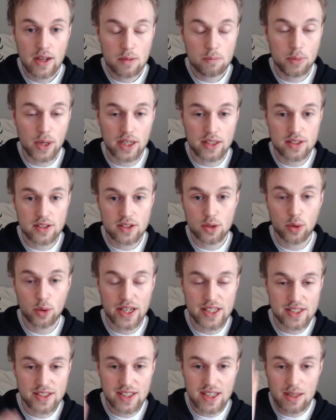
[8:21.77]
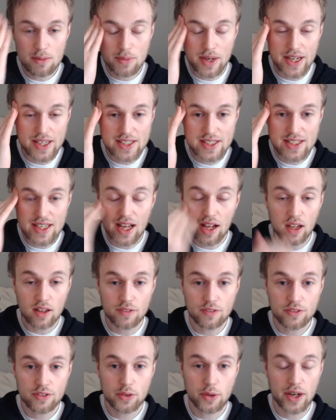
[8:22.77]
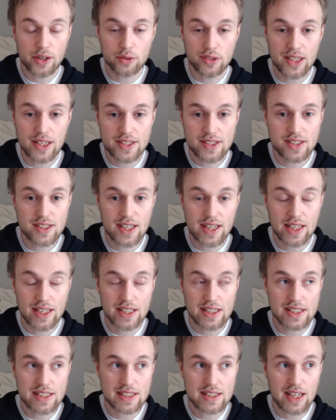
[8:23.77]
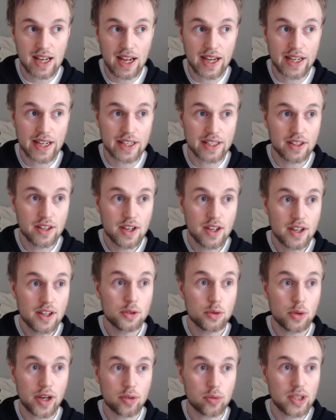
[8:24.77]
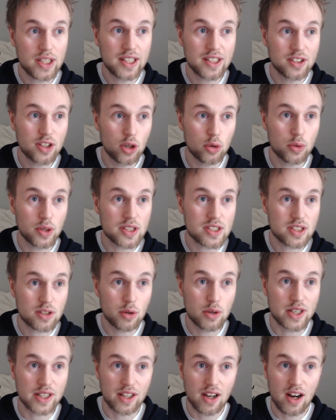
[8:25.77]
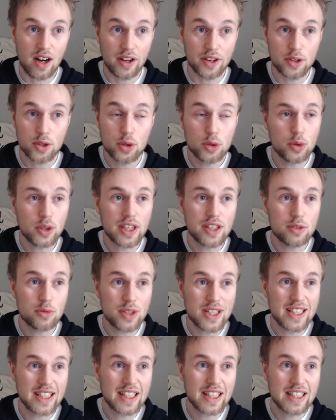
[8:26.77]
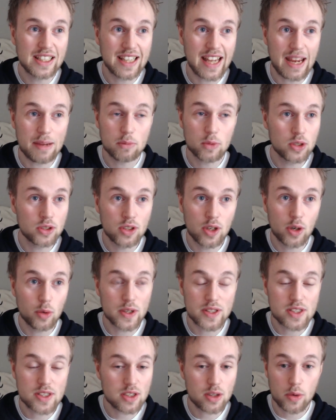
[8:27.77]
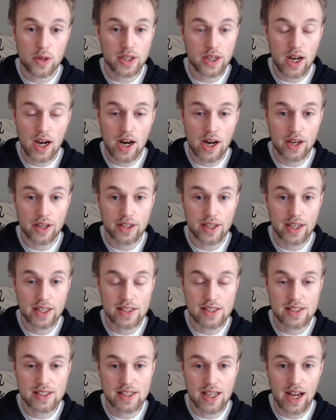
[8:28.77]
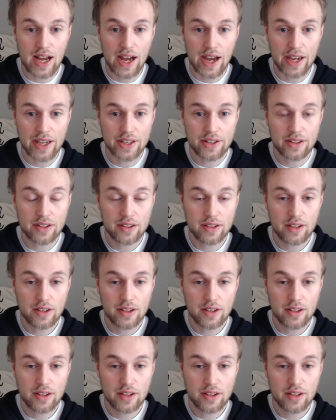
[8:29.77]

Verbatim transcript: but do i see myself do i really see inside do i really know what's going on who can really claim to know what's going on inside